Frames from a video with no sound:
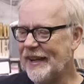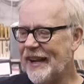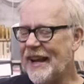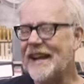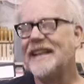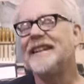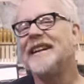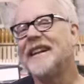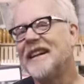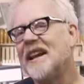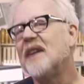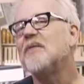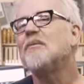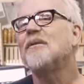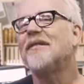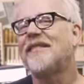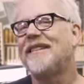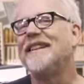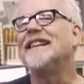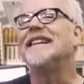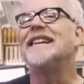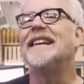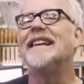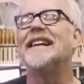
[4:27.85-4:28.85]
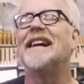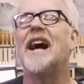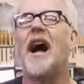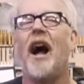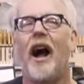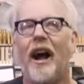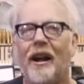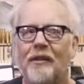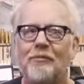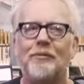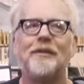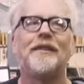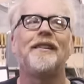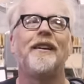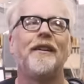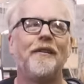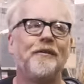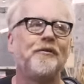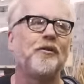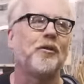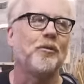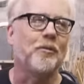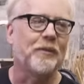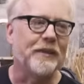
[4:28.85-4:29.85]
And then I was thinking, I would
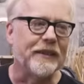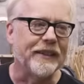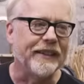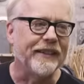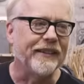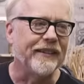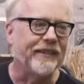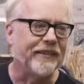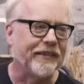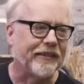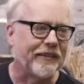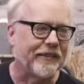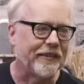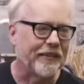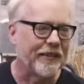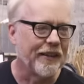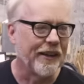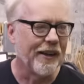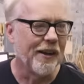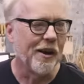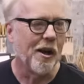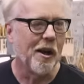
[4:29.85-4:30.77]
love to release